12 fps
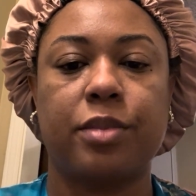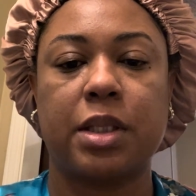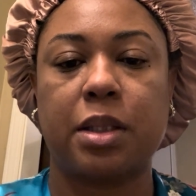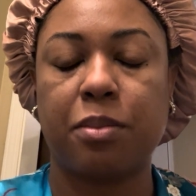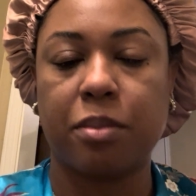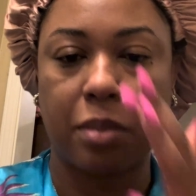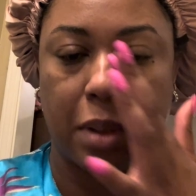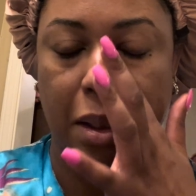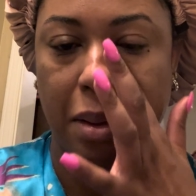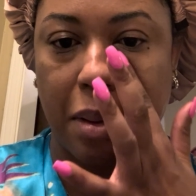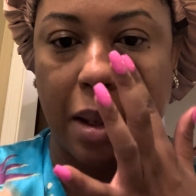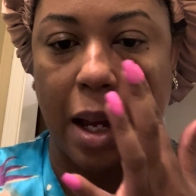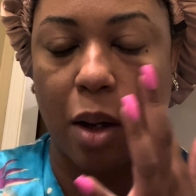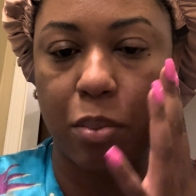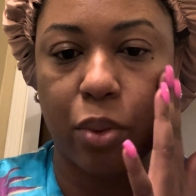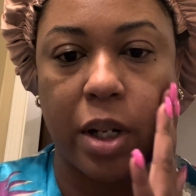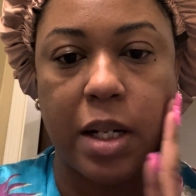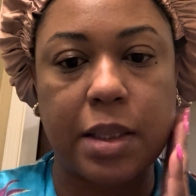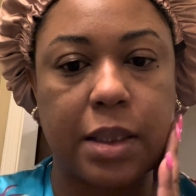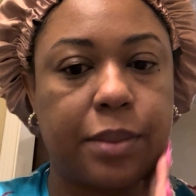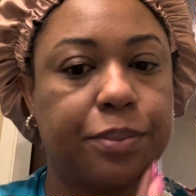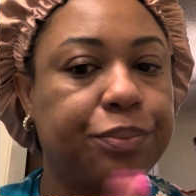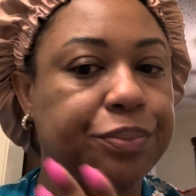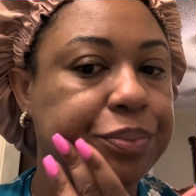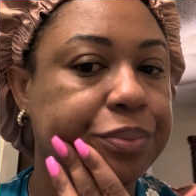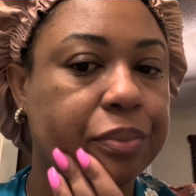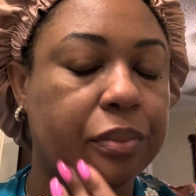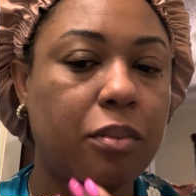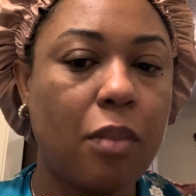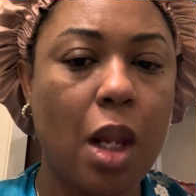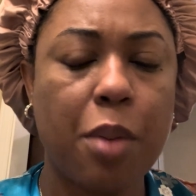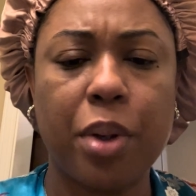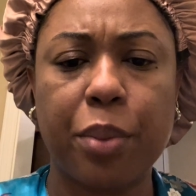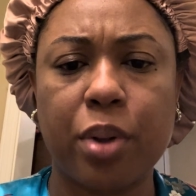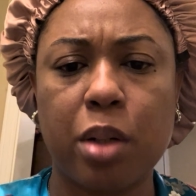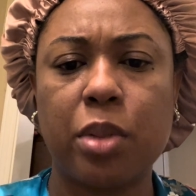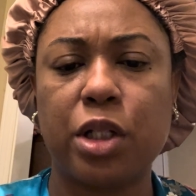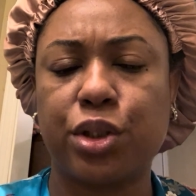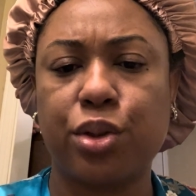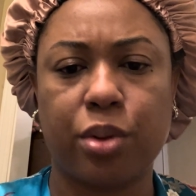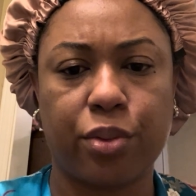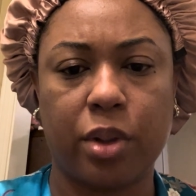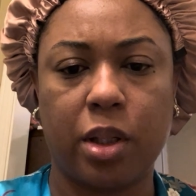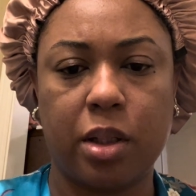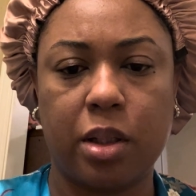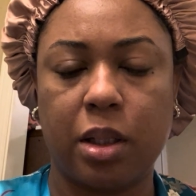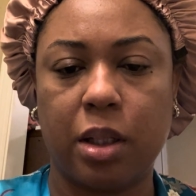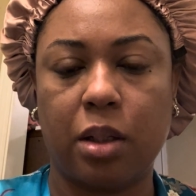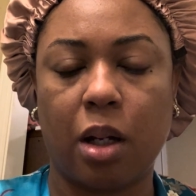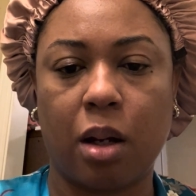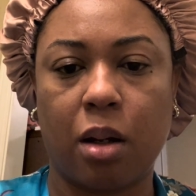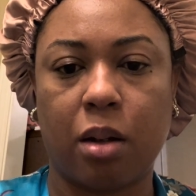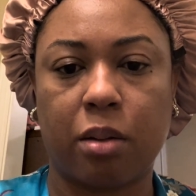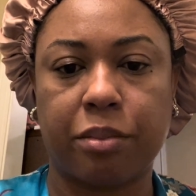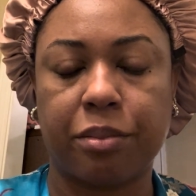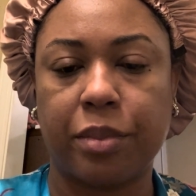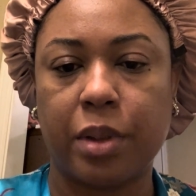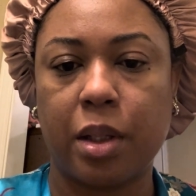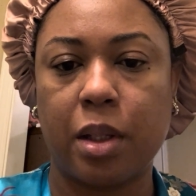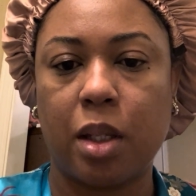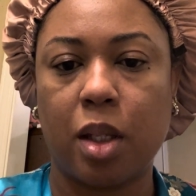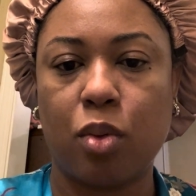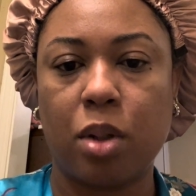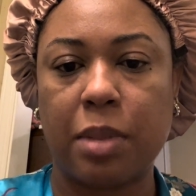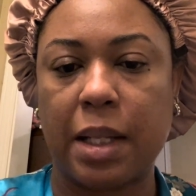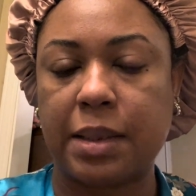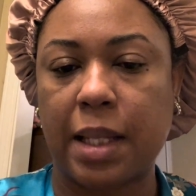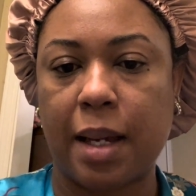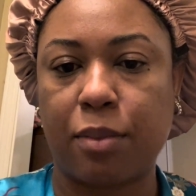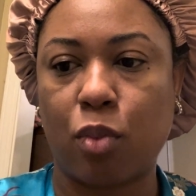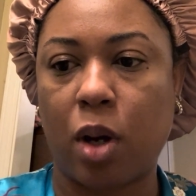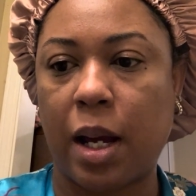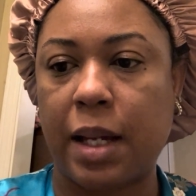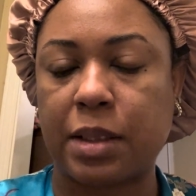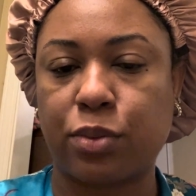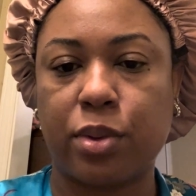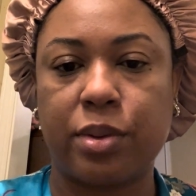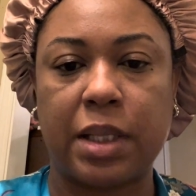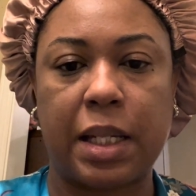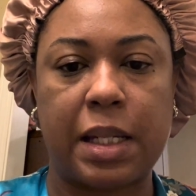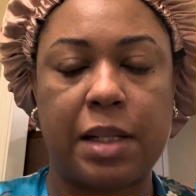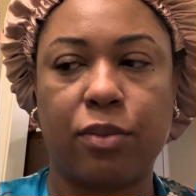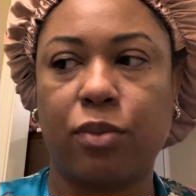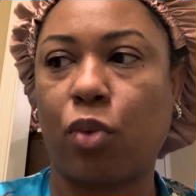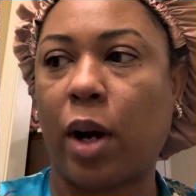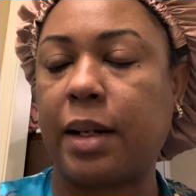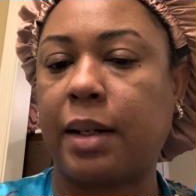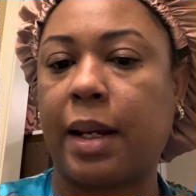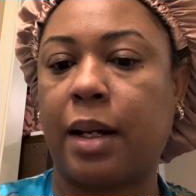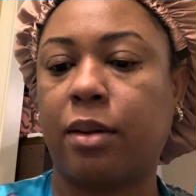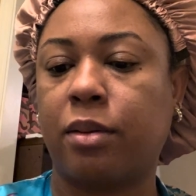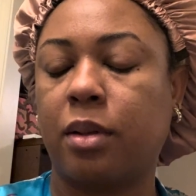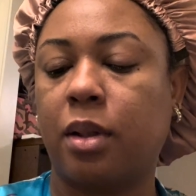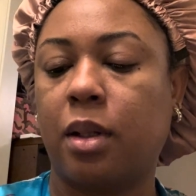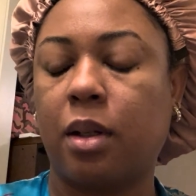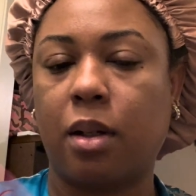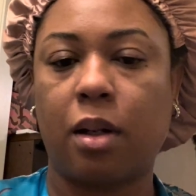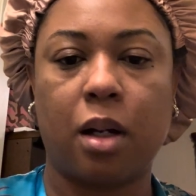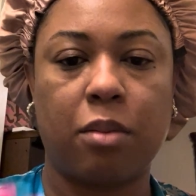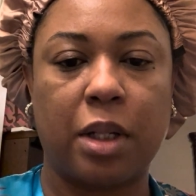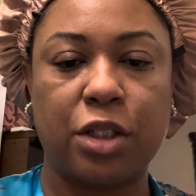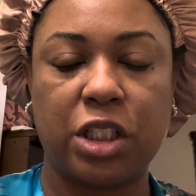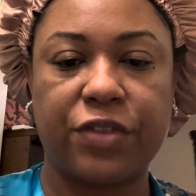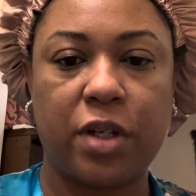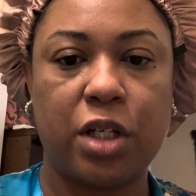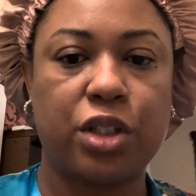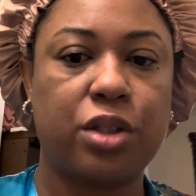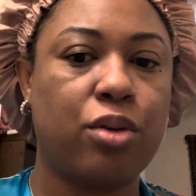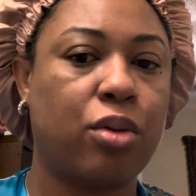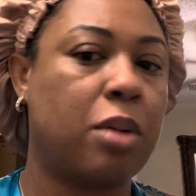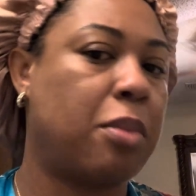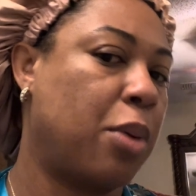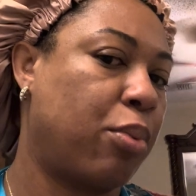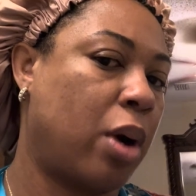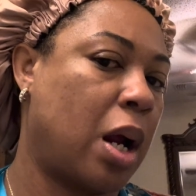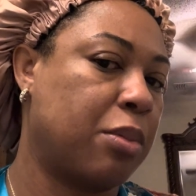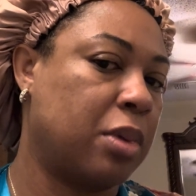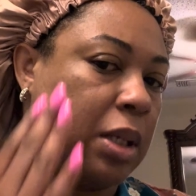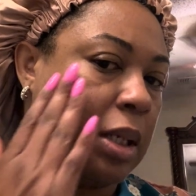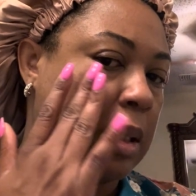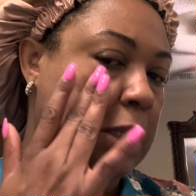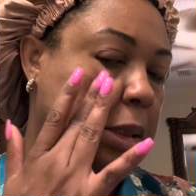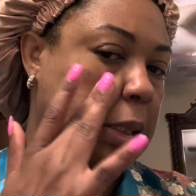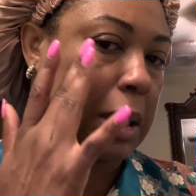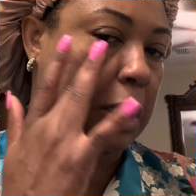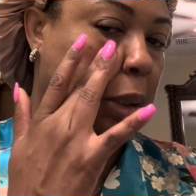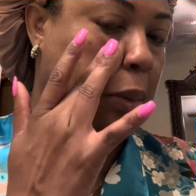some outbreaks. But pretty much doing really good with my TimeWise routine right now. I just finished doing my primer, letting it set a little